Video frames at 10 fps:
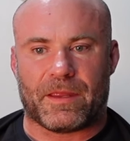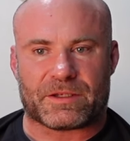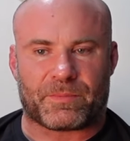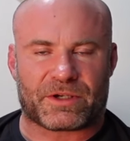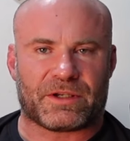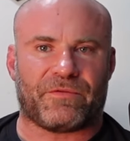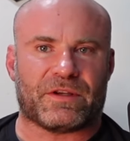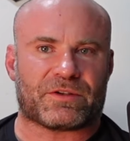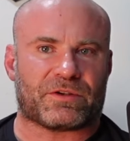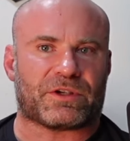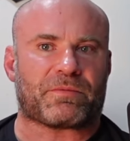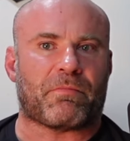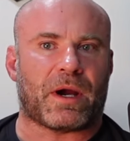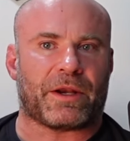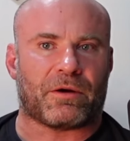especially if these are just
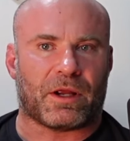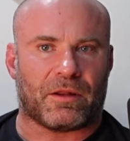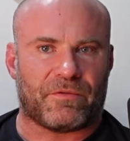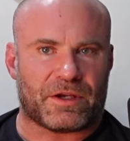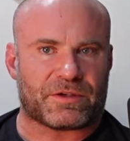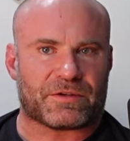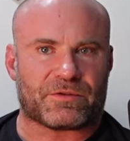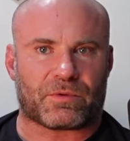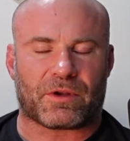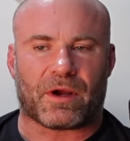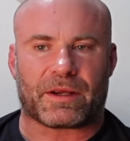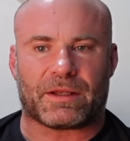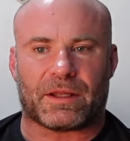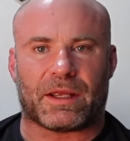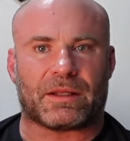minor elevations, we're
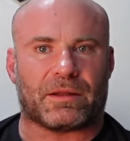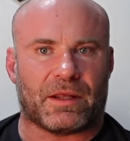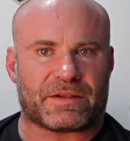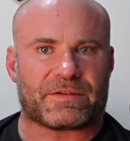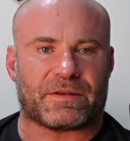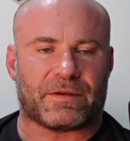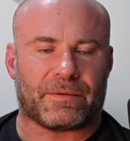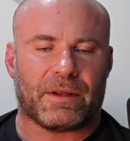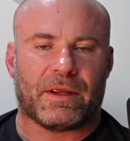talking like less than